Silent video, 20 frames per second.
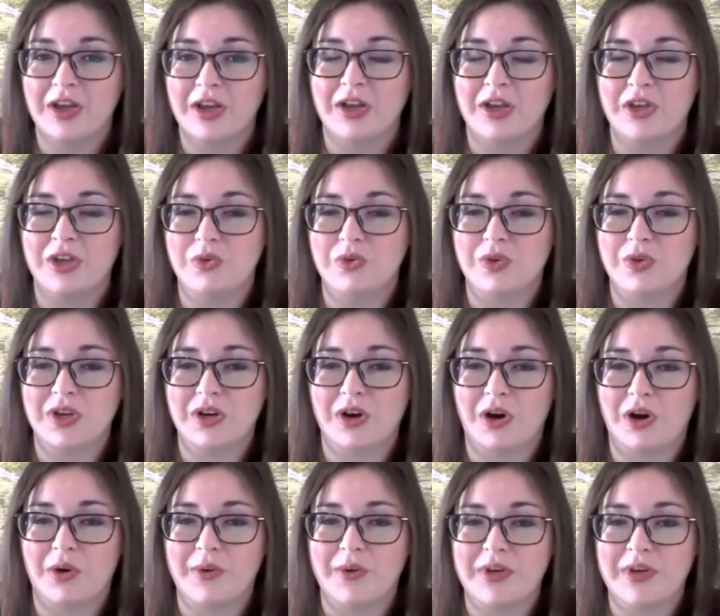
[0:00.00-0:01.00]
you can
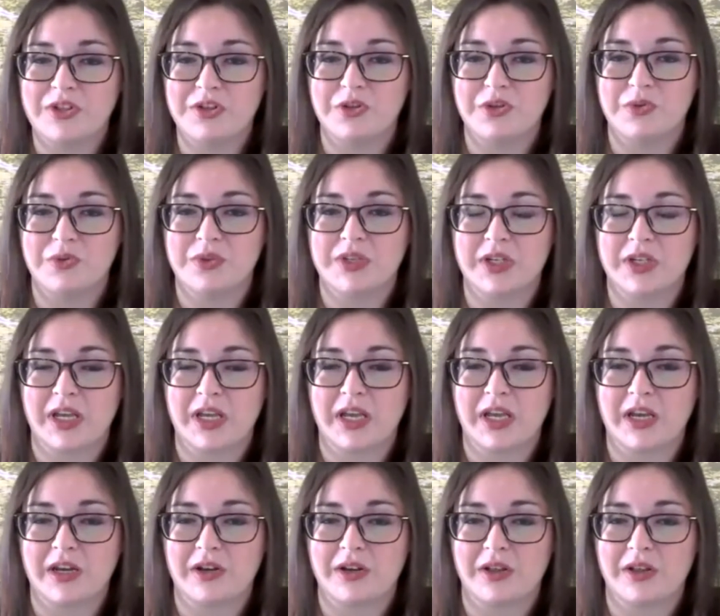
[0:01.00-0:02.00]
always use a
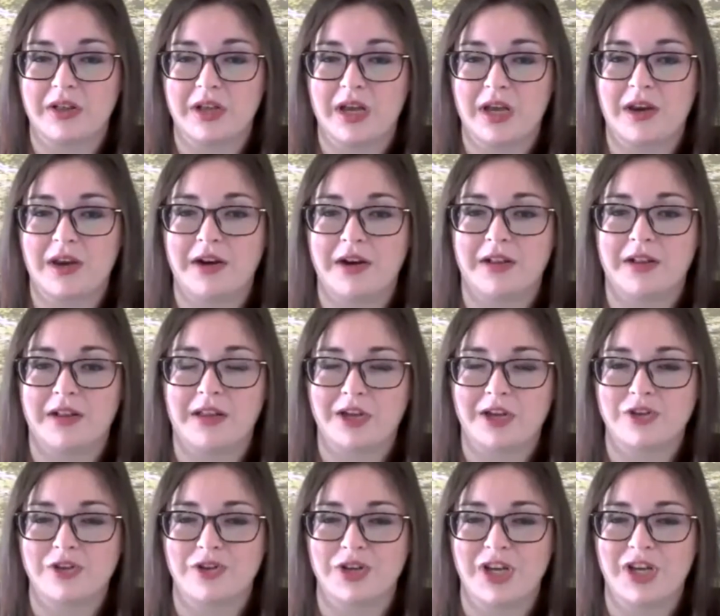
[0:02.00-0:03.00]
candle and an
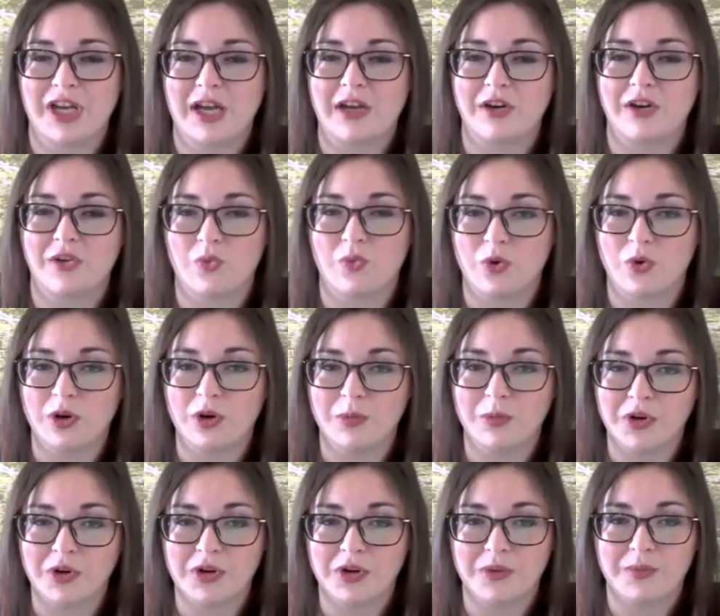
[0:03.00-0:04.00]
electric candle
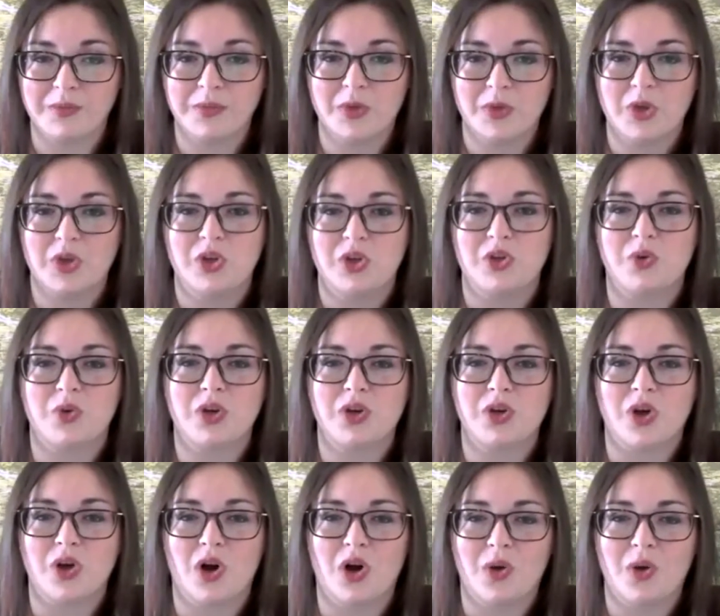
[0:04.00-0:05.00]
warmer. You can
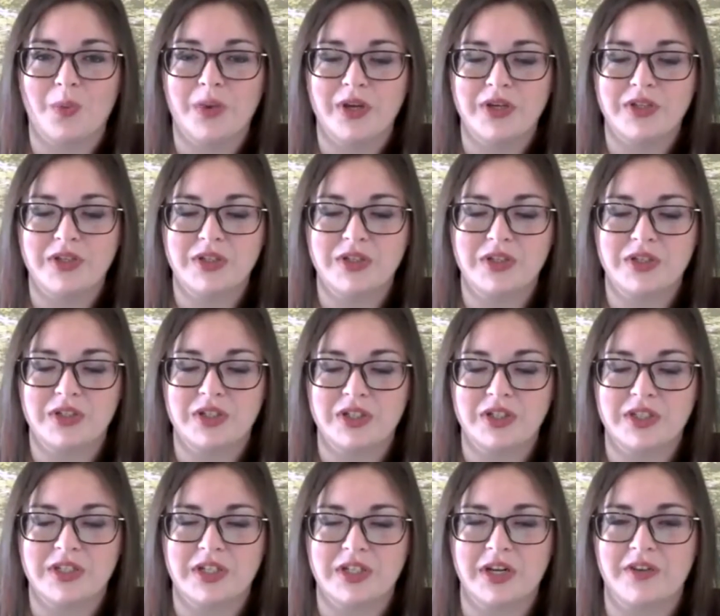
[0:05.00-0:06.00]
always,
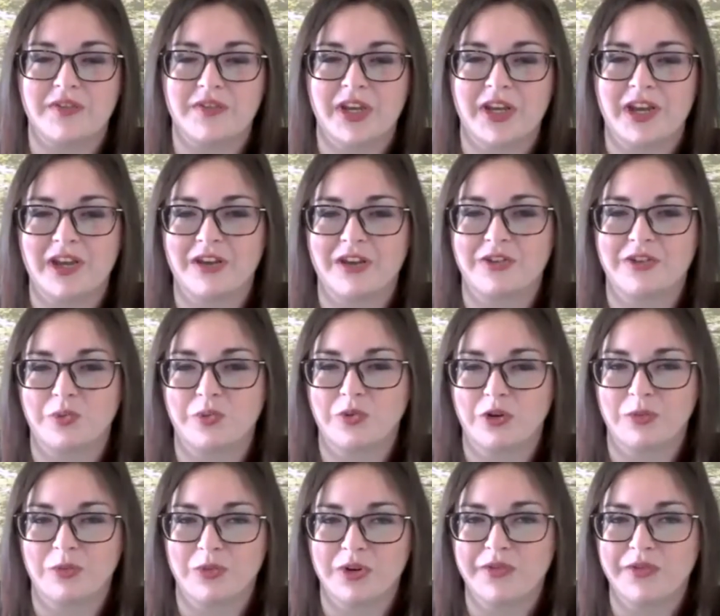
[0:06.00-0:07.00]
instead of a candle
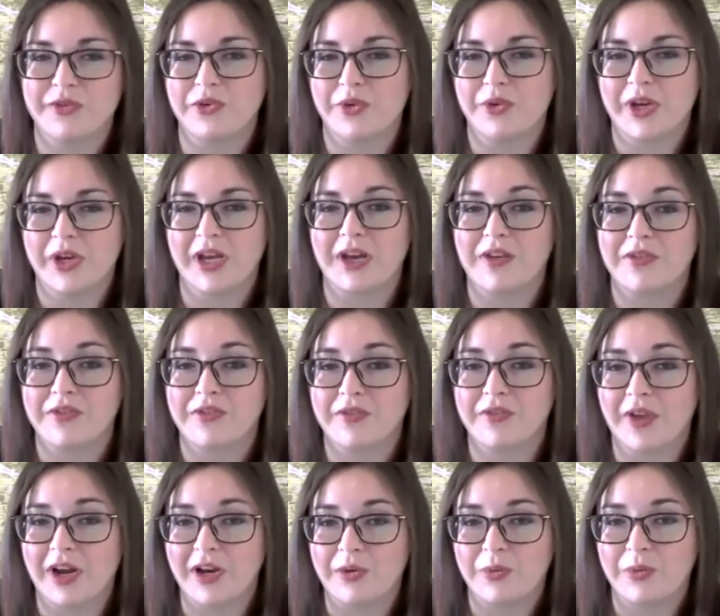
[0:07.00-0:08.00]
warmer, if you can't
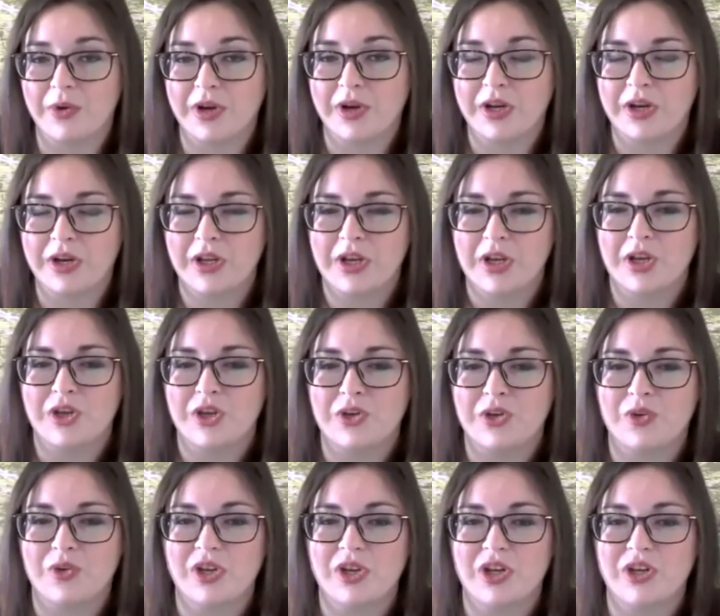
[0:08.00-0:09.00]
find one, you
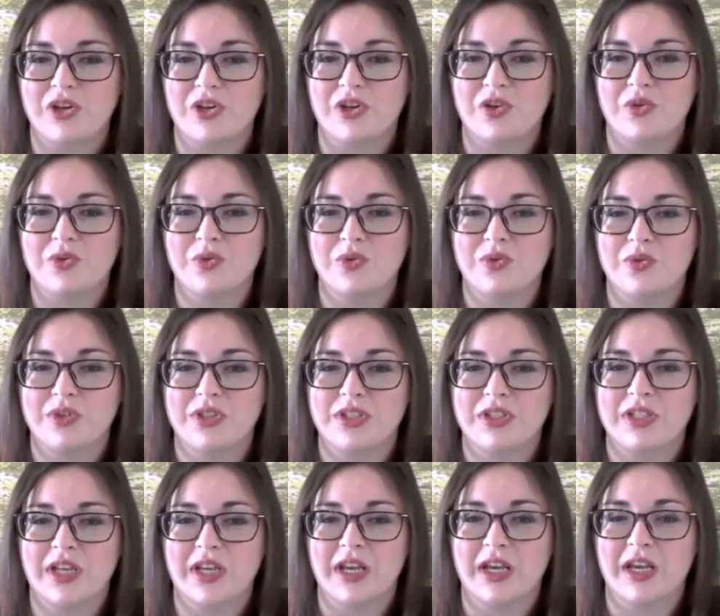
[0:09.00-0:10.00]
can use
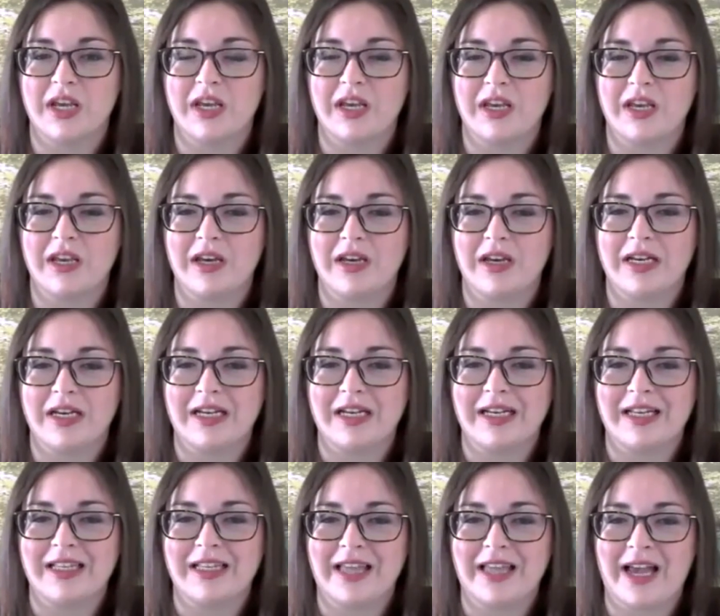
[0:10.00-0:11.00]
a
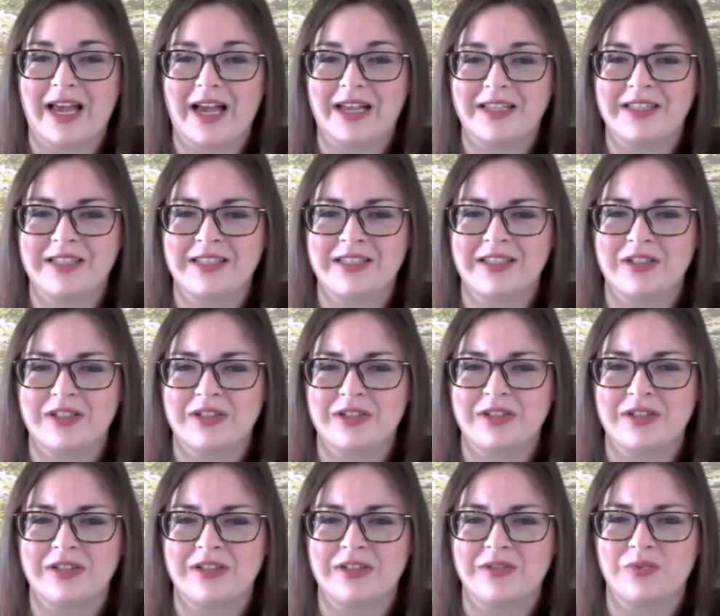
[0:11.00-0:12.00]
glass
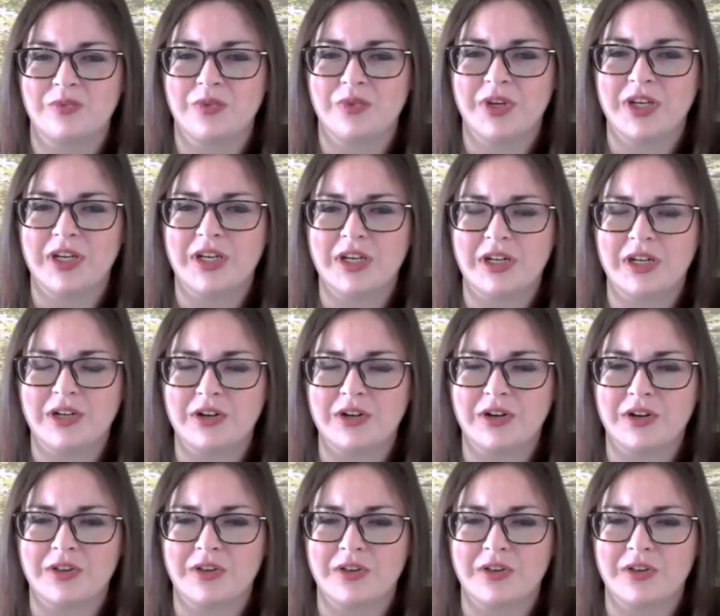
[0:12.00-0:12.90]
reheater.